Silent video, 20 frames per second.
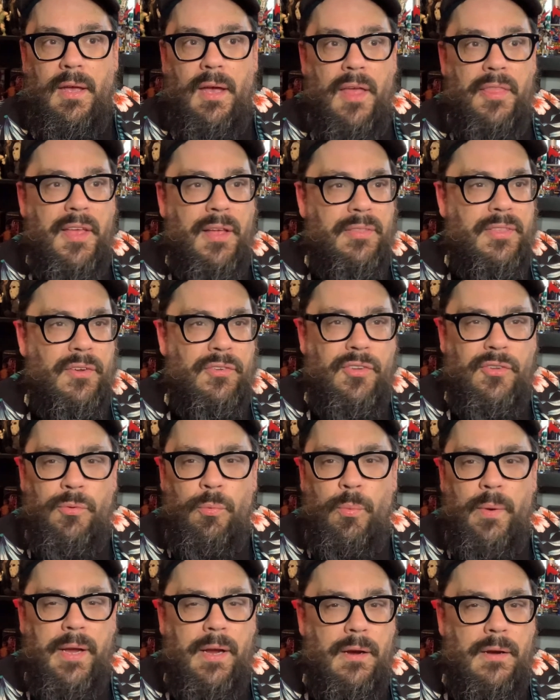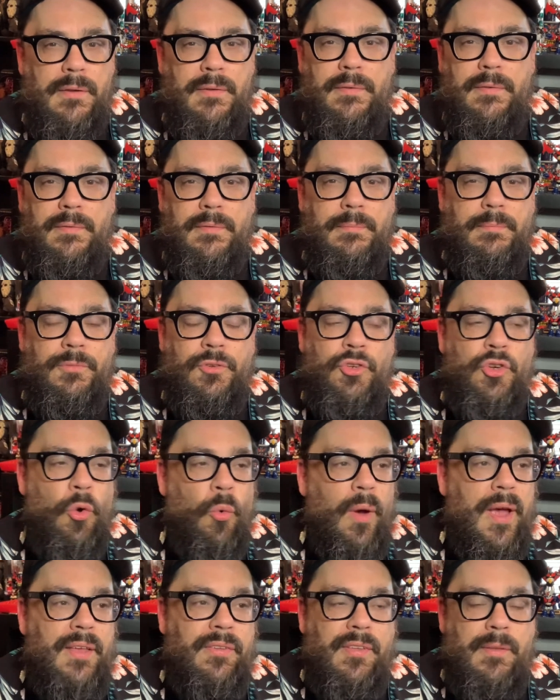I think there's this weird
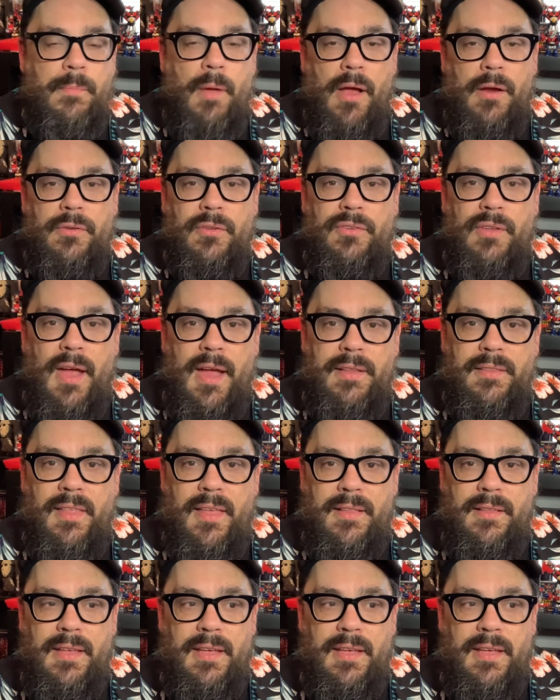choice in modern design that